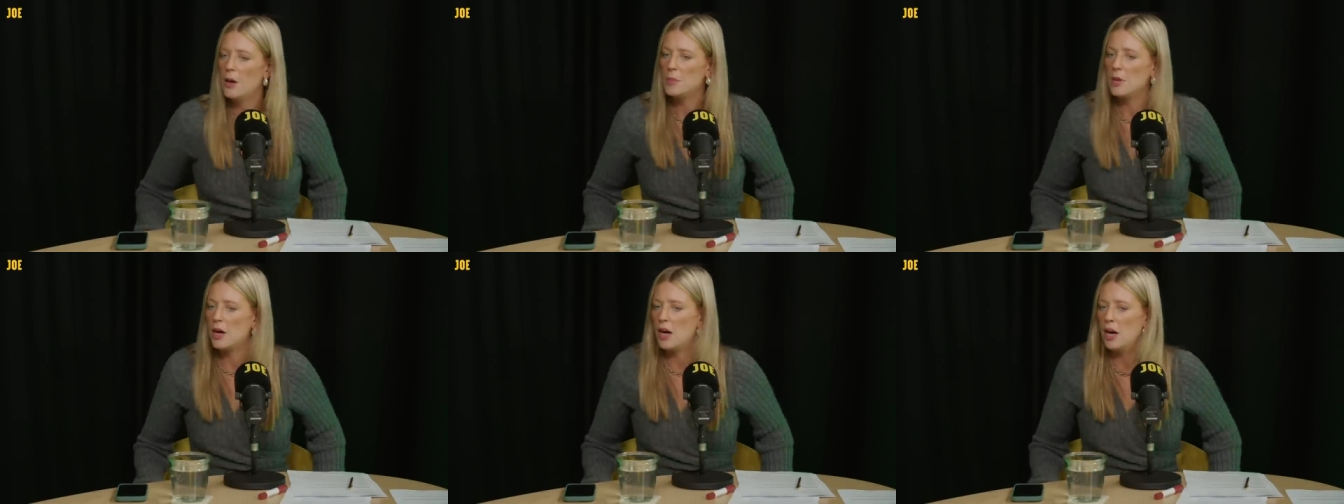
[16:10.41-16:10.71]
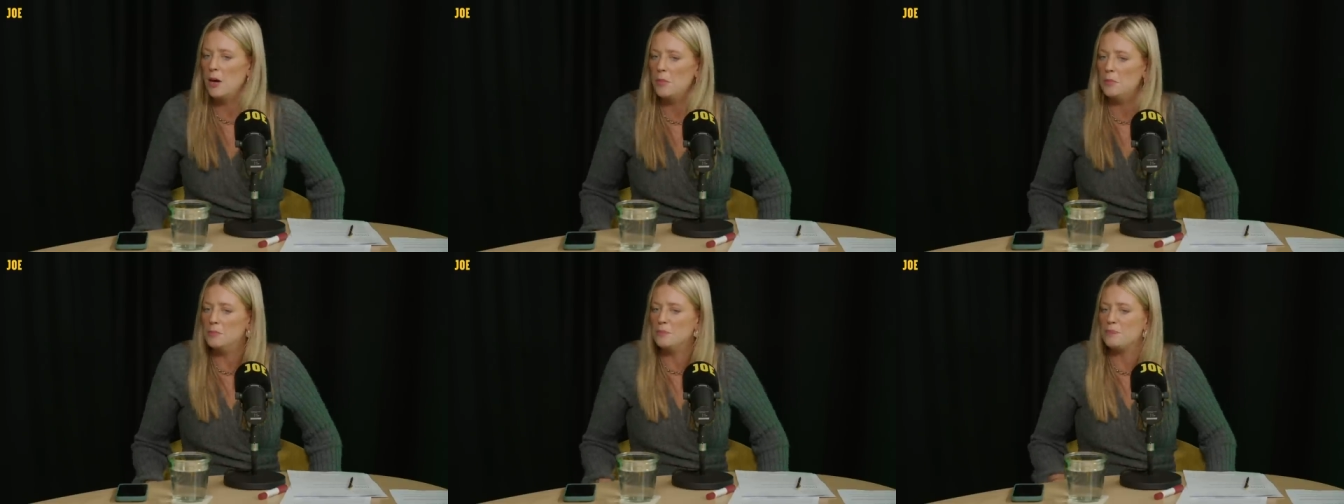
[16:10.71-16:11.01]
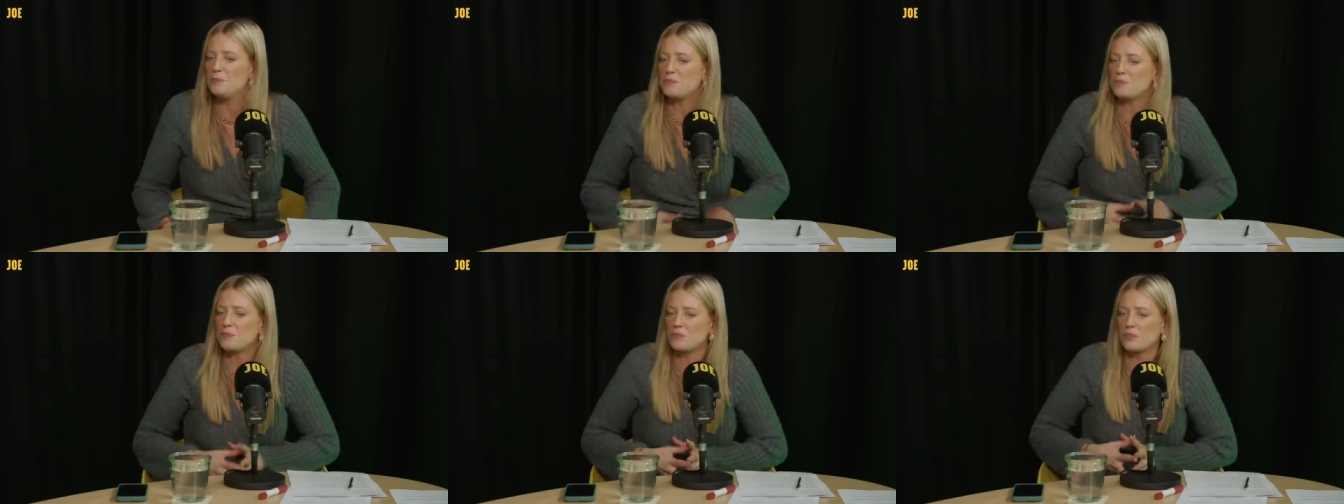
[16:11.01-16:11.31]

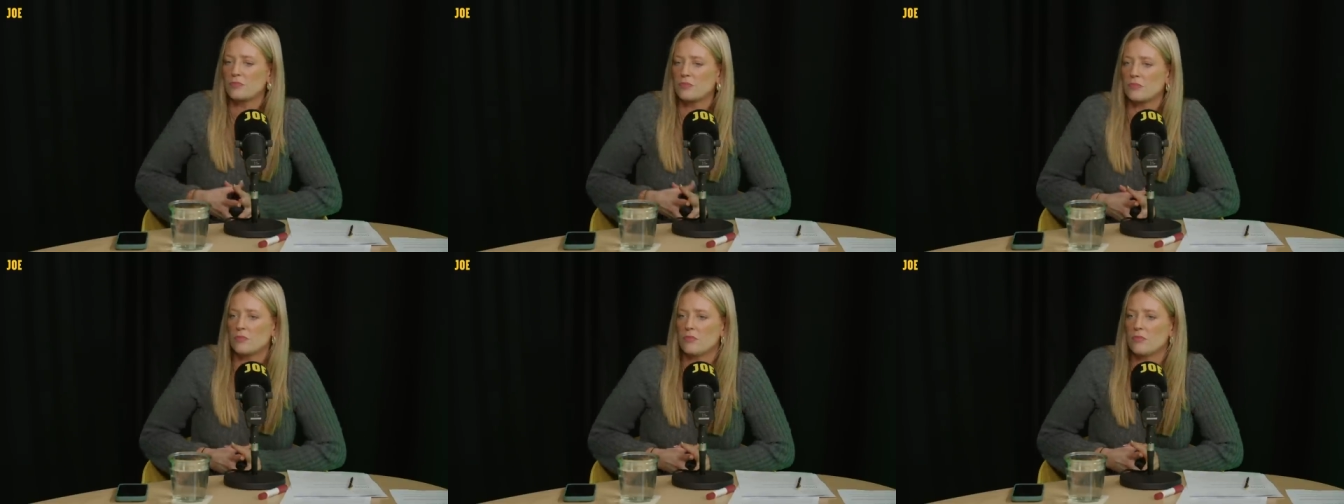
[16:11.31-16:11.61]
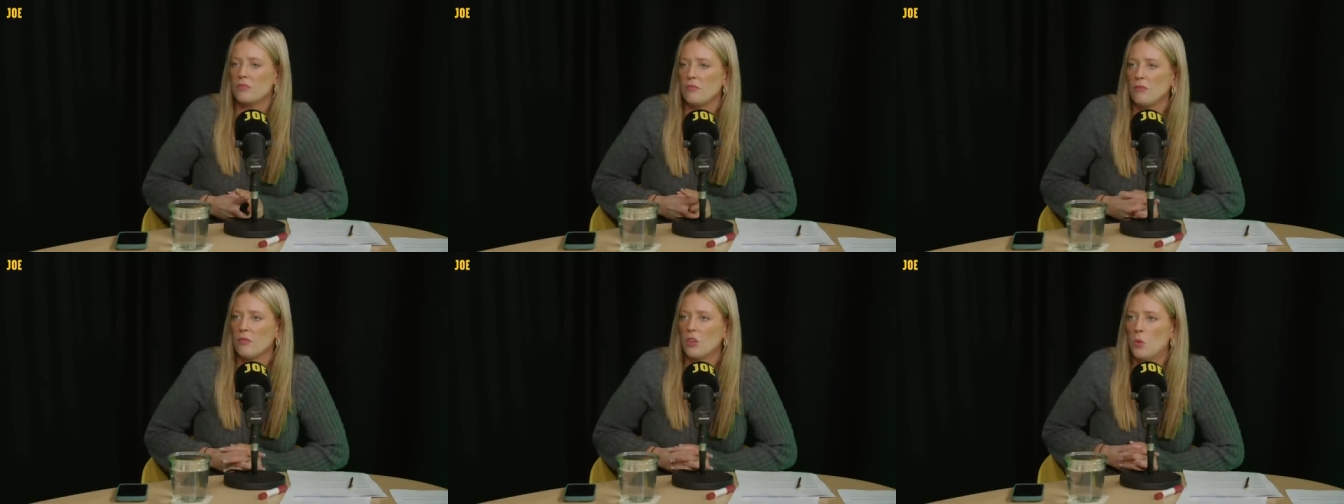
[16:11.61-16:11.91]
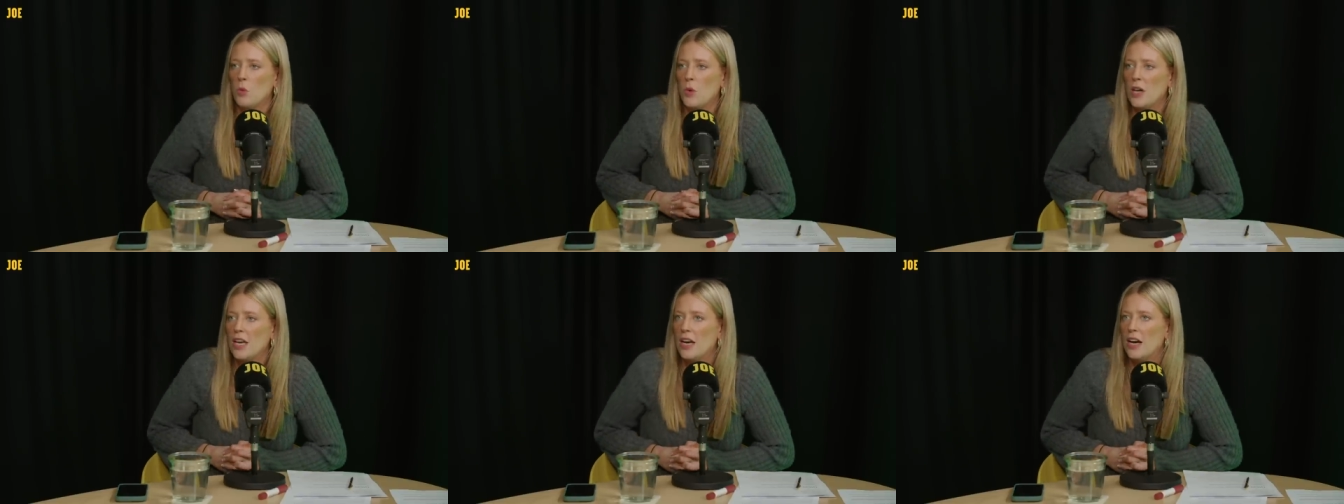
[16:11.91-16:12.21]
But
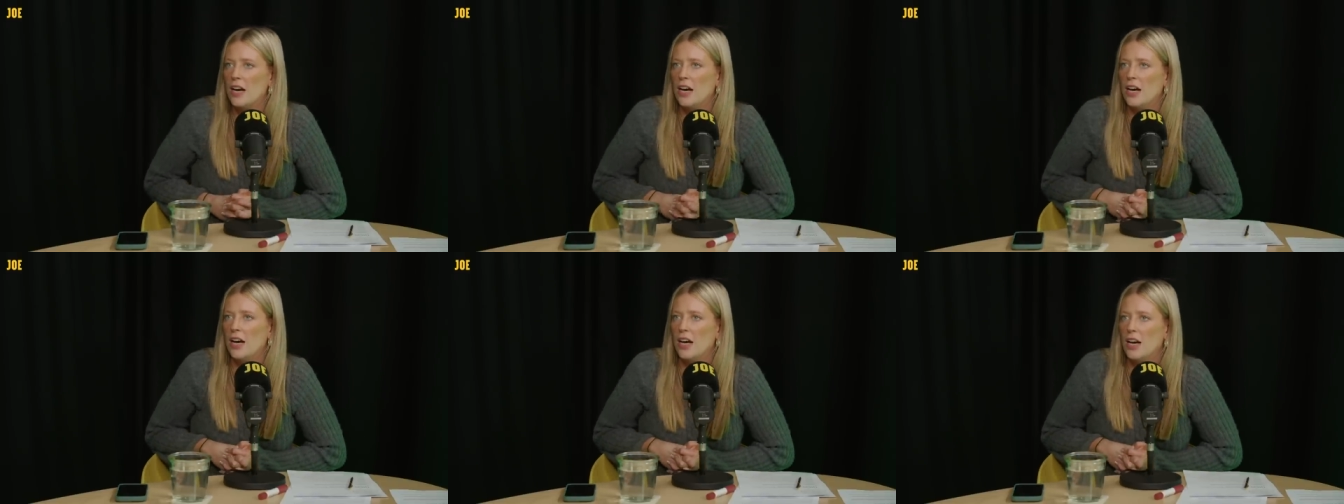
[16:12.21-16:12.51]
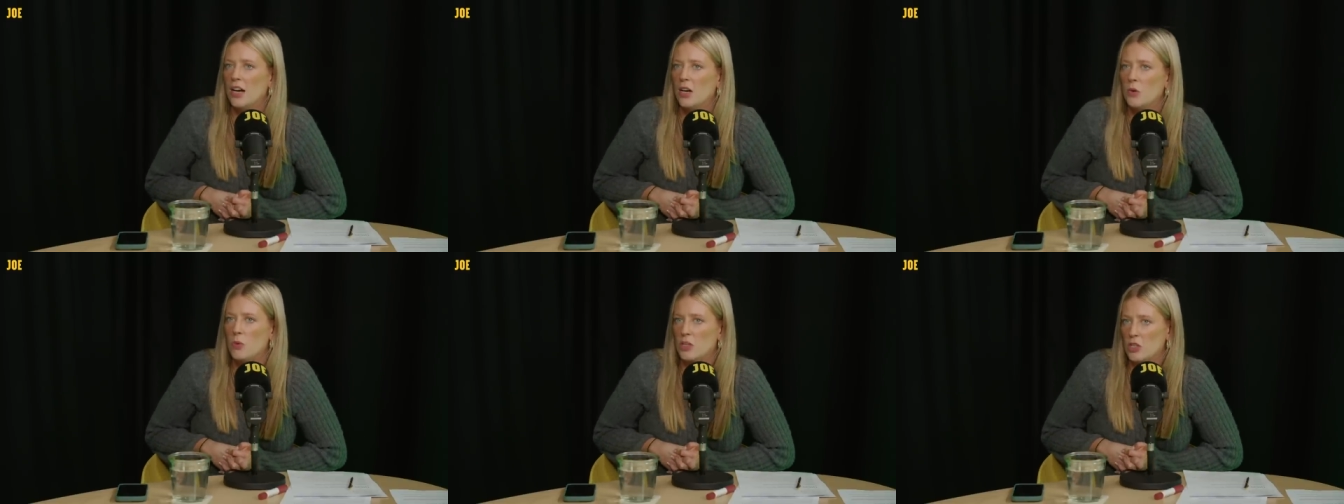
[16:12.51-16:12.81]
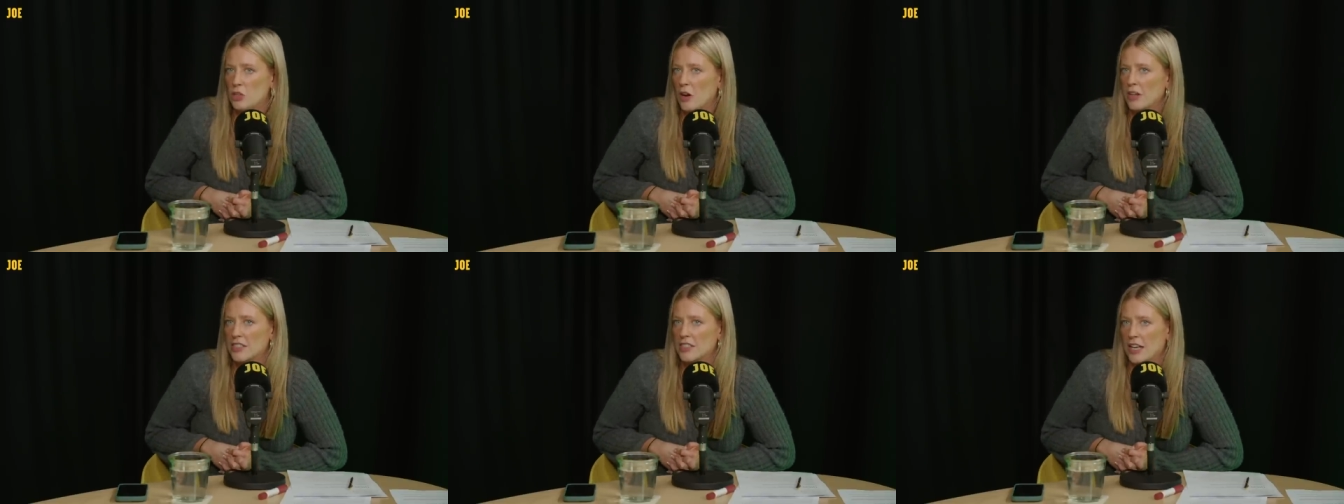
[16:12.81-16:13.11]
we
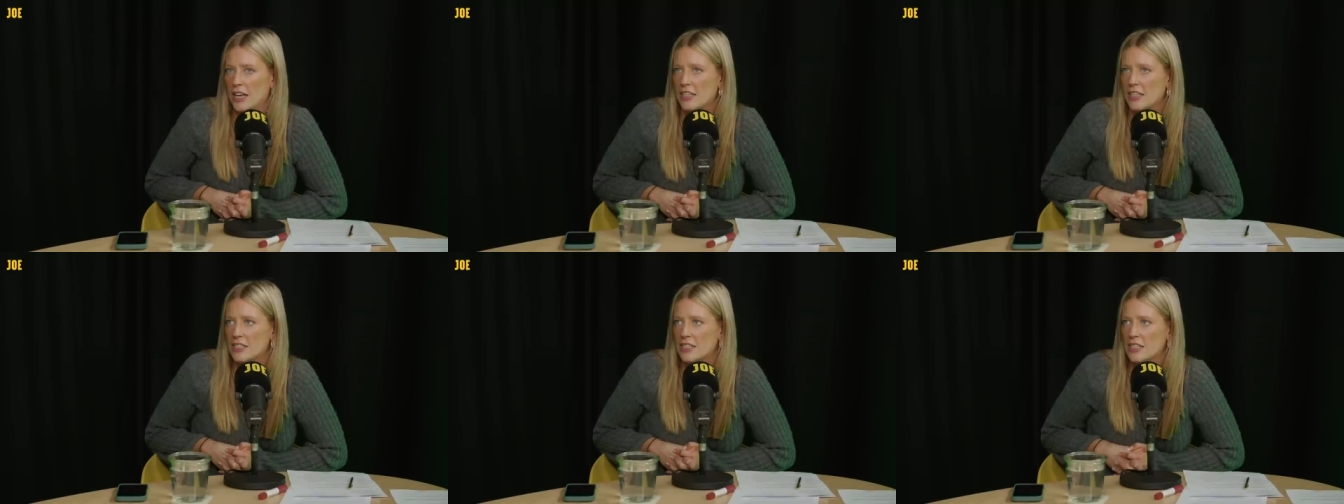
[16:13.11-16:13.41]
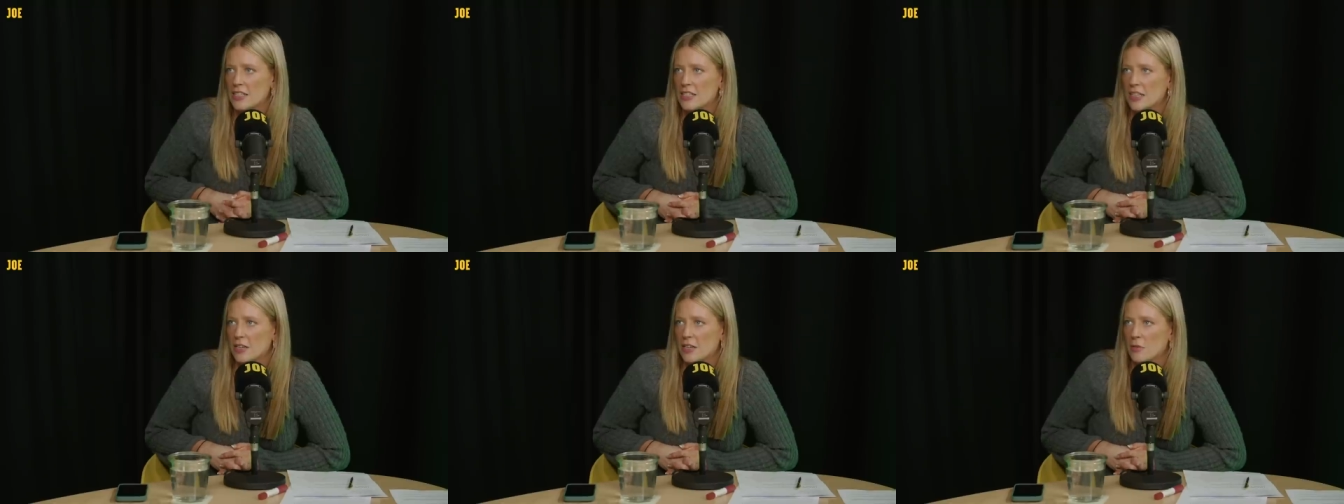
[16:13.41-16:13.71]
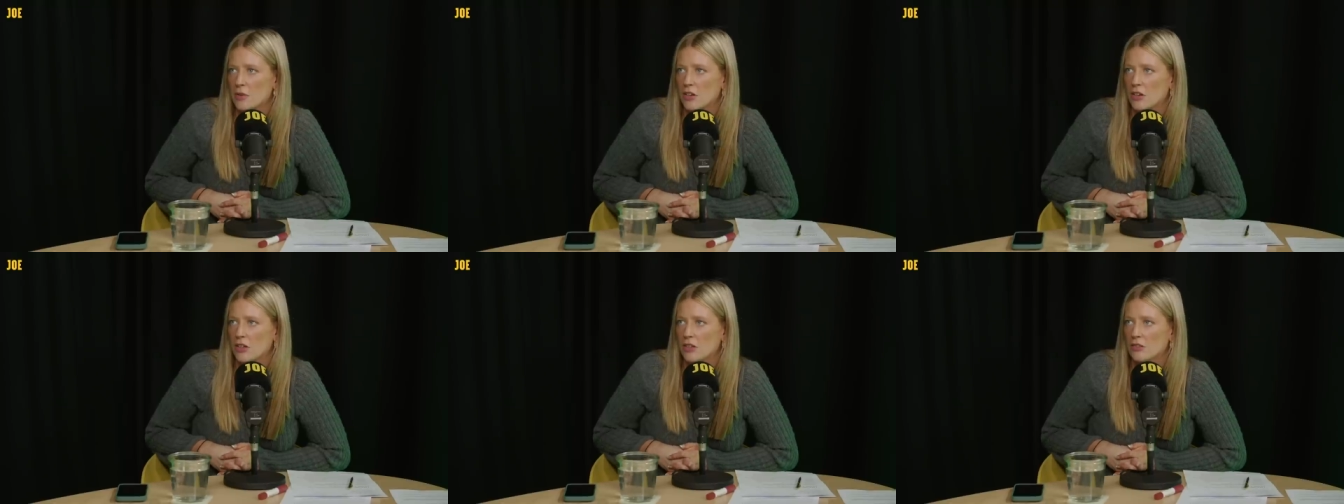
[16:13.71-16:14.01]
tried to get into the
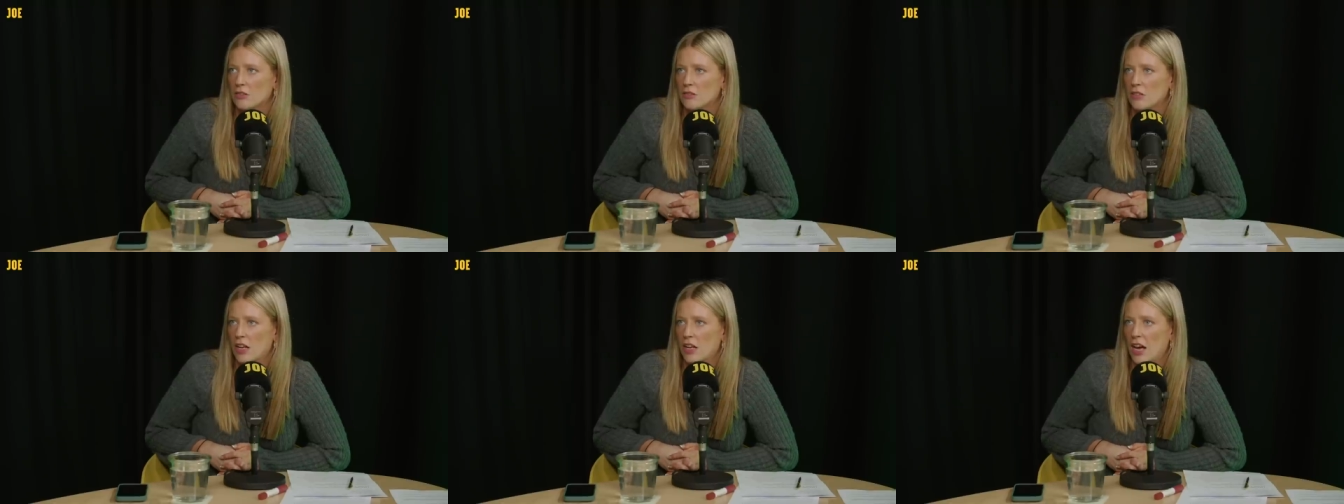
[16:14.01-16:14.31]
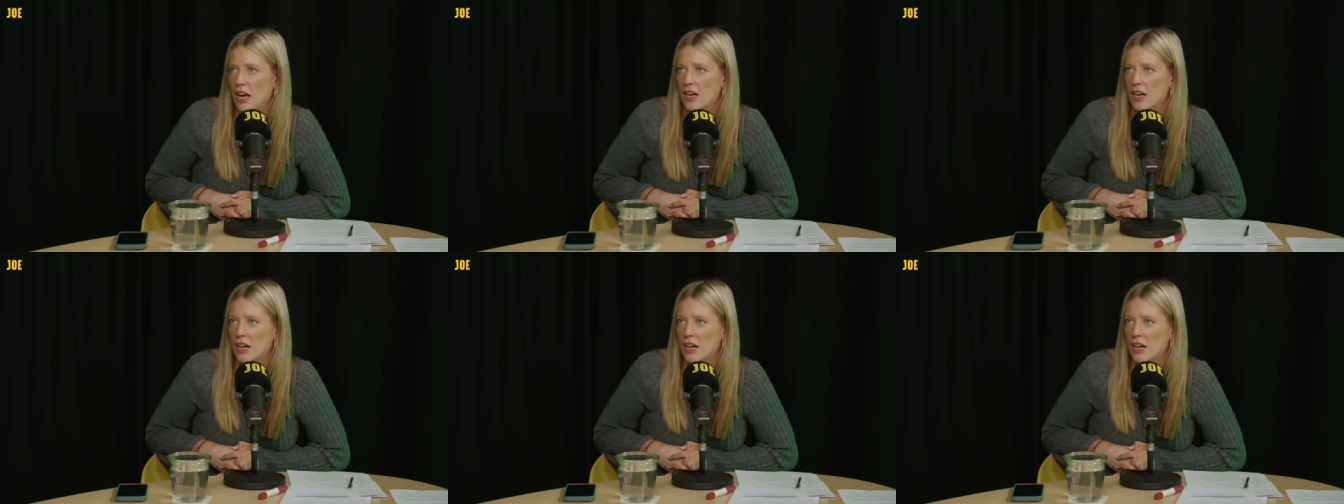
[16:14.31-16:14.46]
cinema. Mm.